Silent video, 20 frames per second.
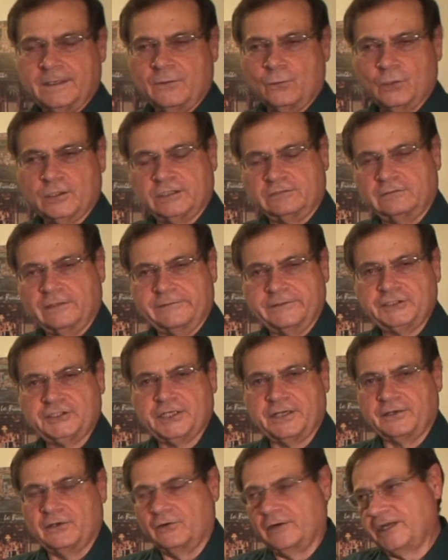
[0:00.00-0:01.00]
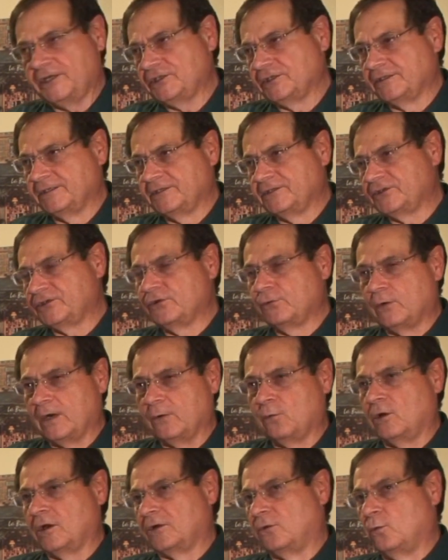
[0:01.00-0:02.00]
with 11th generation is, do I
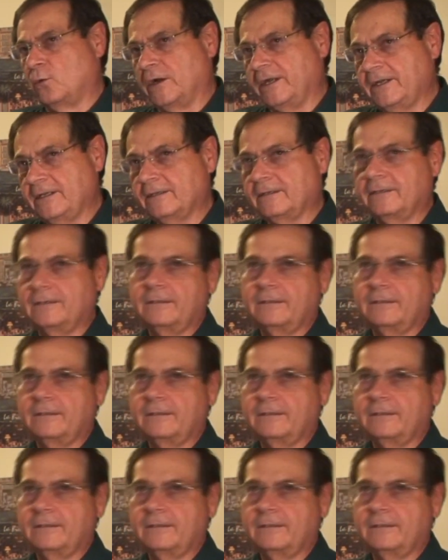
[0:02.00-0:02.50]
want to wait,